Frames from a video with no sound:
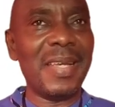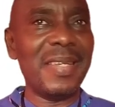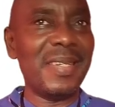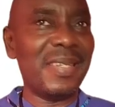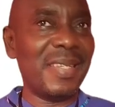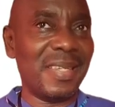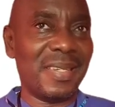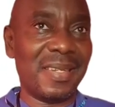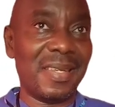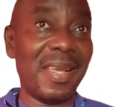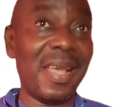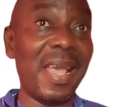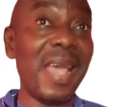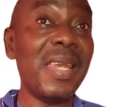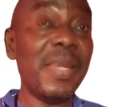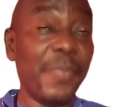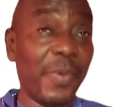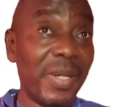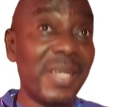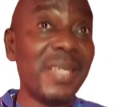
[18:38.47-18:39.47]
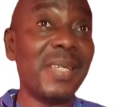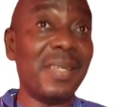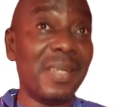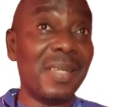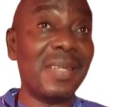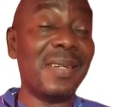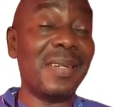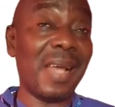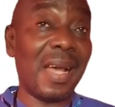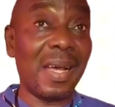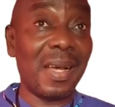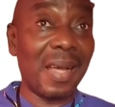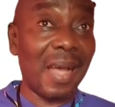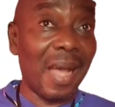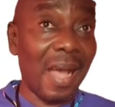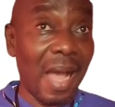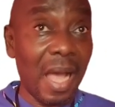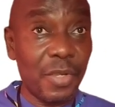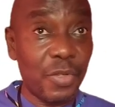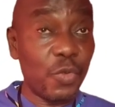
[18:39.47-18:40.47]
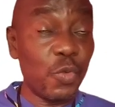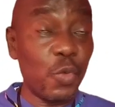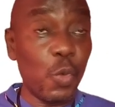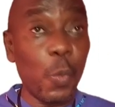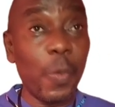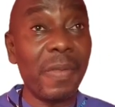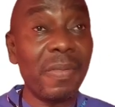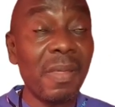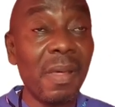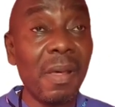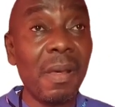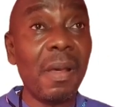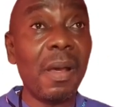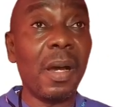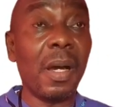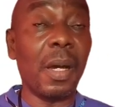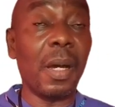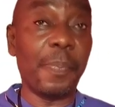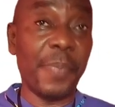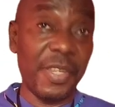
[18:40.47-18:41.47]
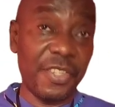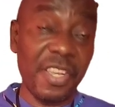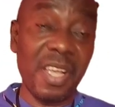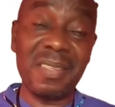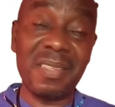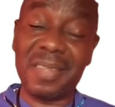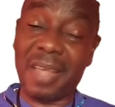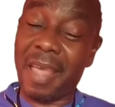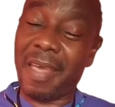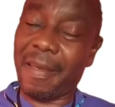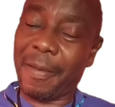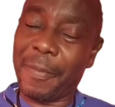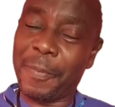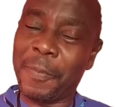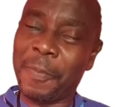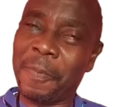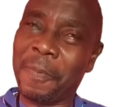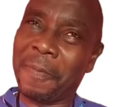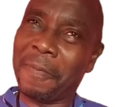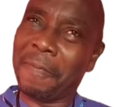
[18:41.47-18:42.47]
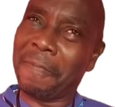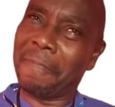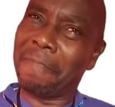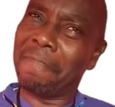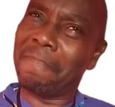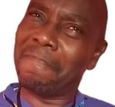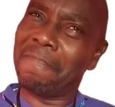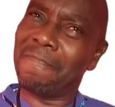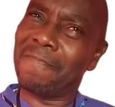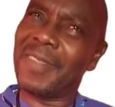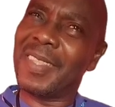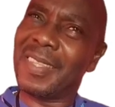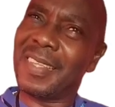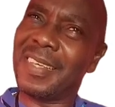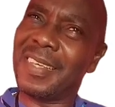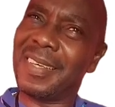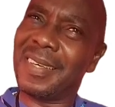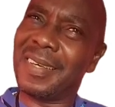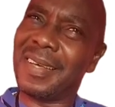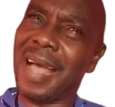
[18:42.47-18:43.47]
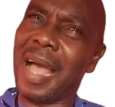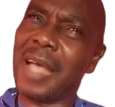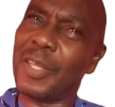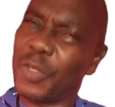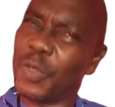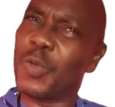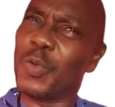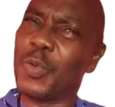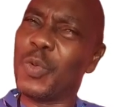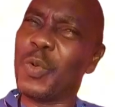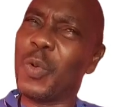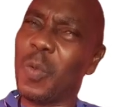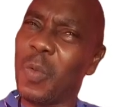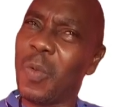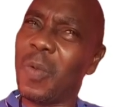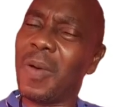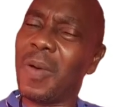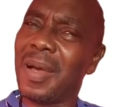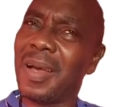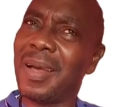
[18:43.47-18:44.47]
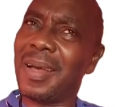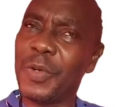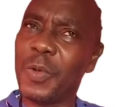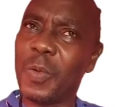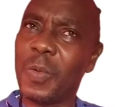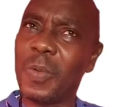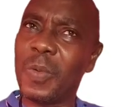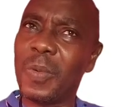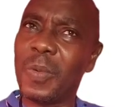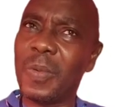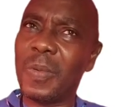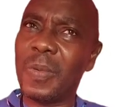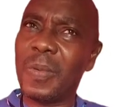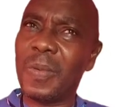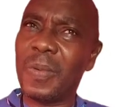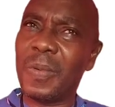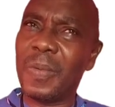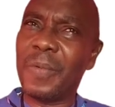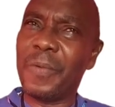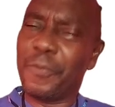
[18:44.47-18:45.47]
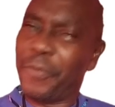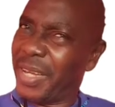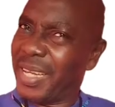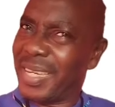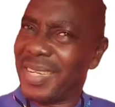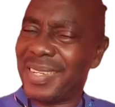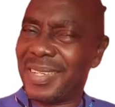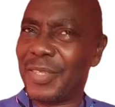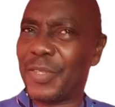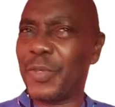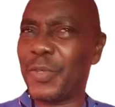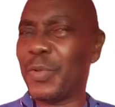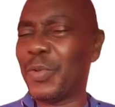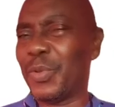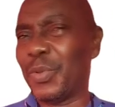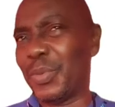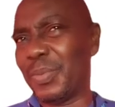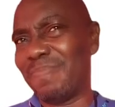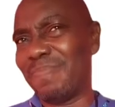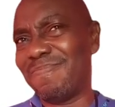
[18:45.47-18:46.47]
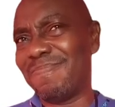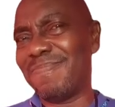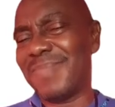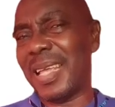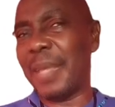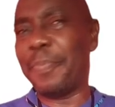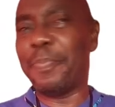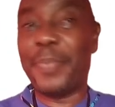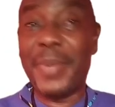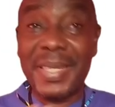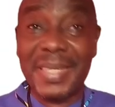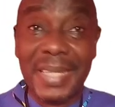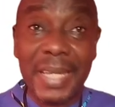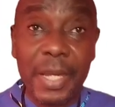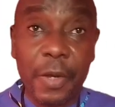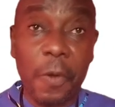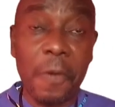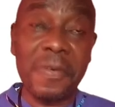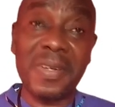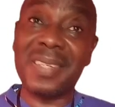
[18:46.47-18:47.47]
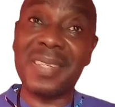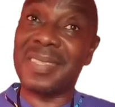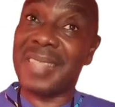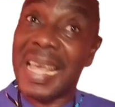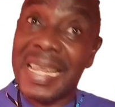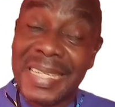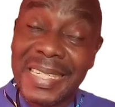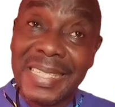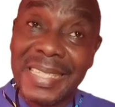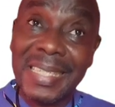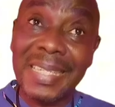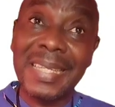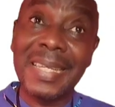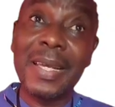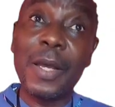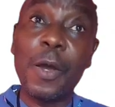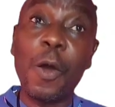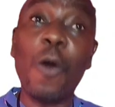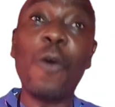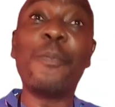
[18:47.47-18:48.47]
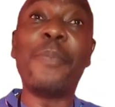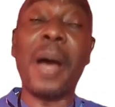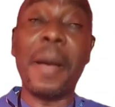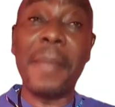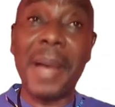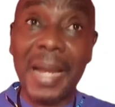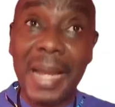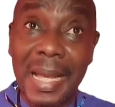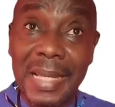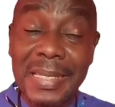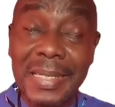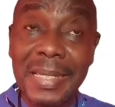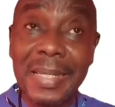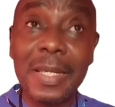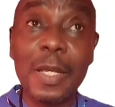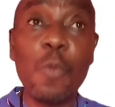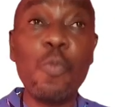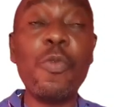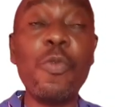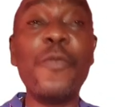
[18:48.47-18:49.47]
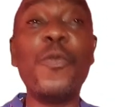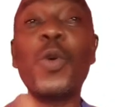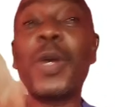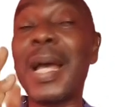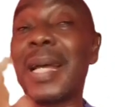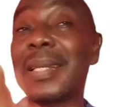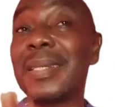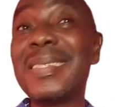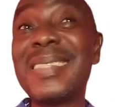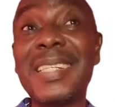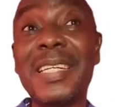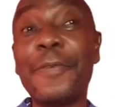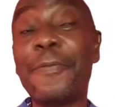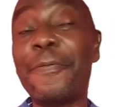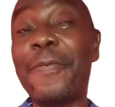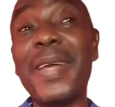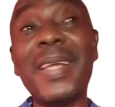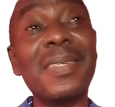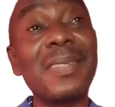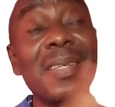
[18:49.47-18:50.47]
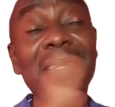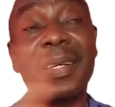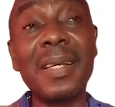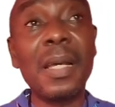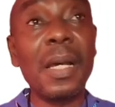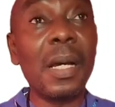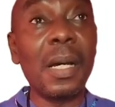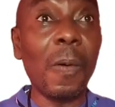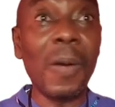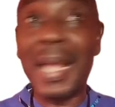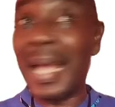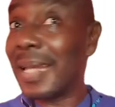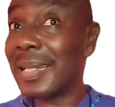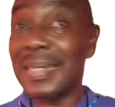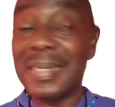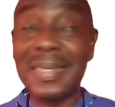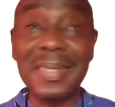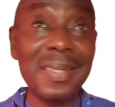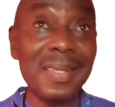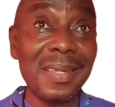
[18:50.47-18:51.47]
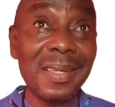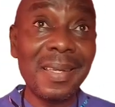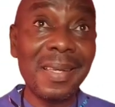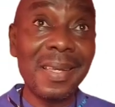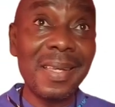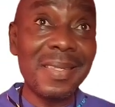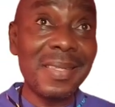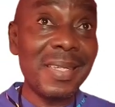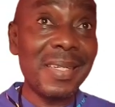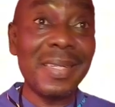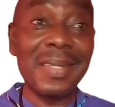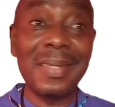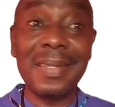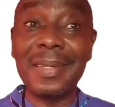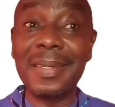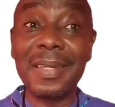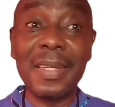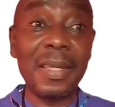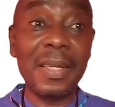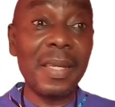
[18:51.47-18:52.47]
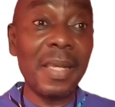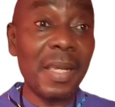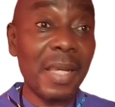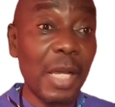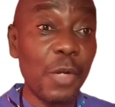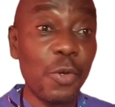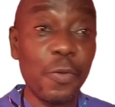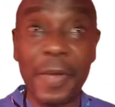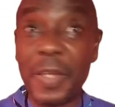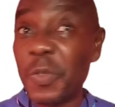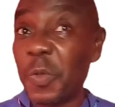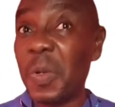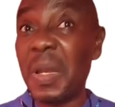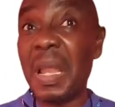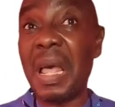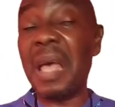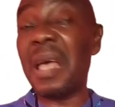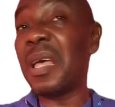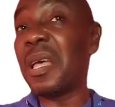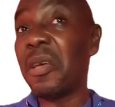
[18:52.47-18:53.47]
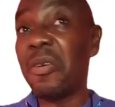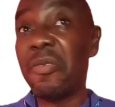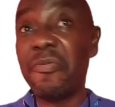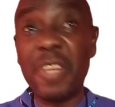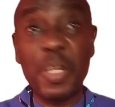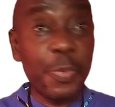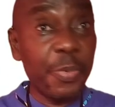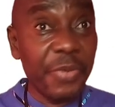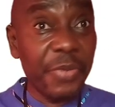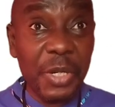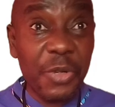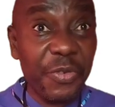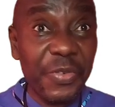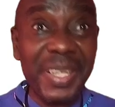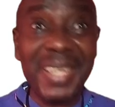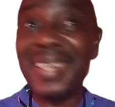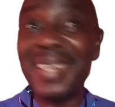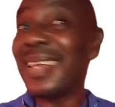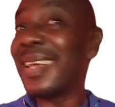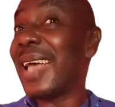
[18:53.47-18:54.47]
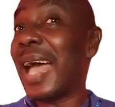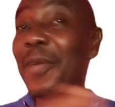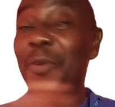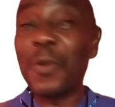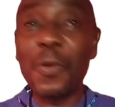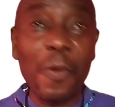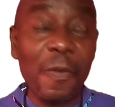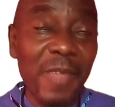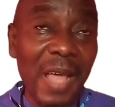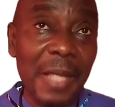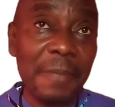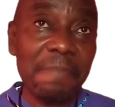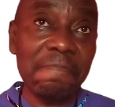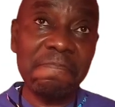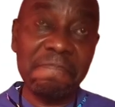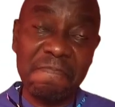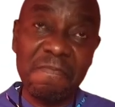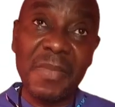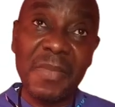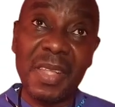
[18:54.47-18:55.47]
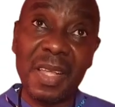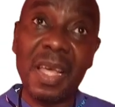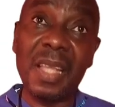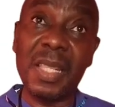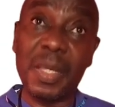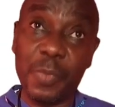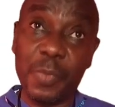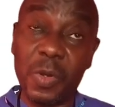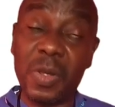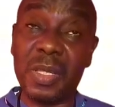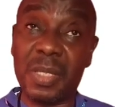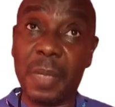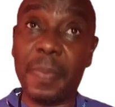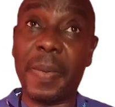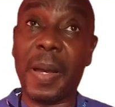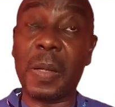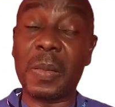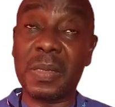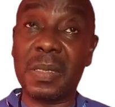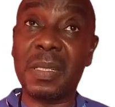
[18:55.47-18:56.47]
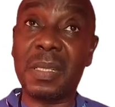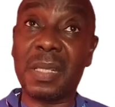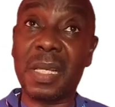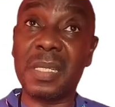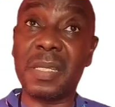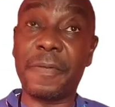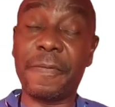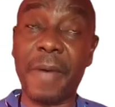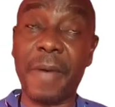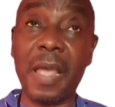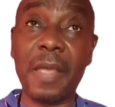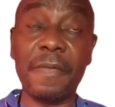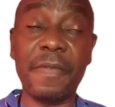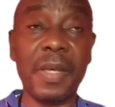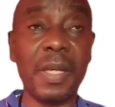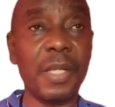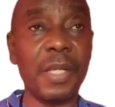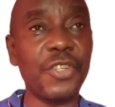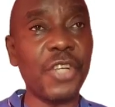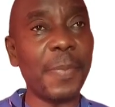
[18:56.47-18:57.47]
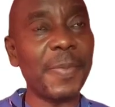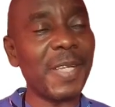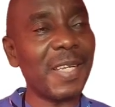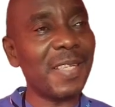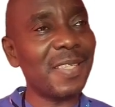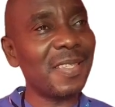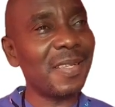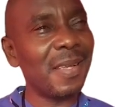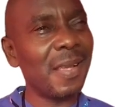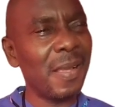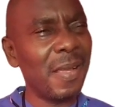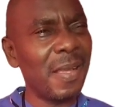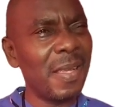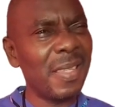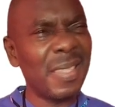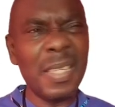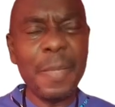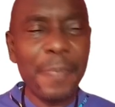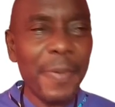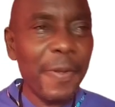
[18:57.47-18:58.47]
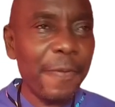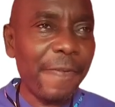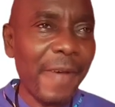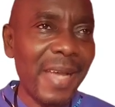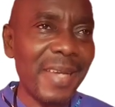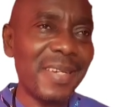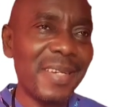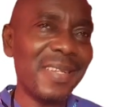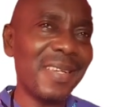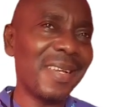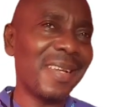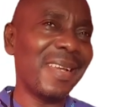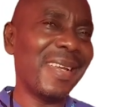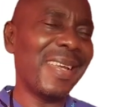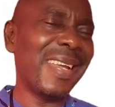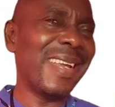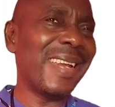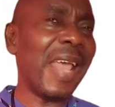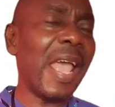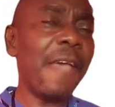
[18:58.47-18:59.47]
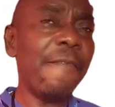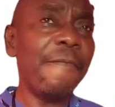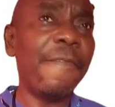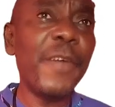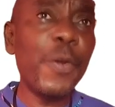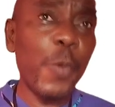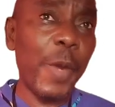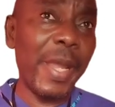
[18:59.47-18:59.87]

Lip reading: indeed anybody that has to do with patient care has to read to get basic understanding of biomarkers. We look at the different organs. Is it the cardiovascular, respiratory, and all of that? And the book is about 35 chapters, simplified in every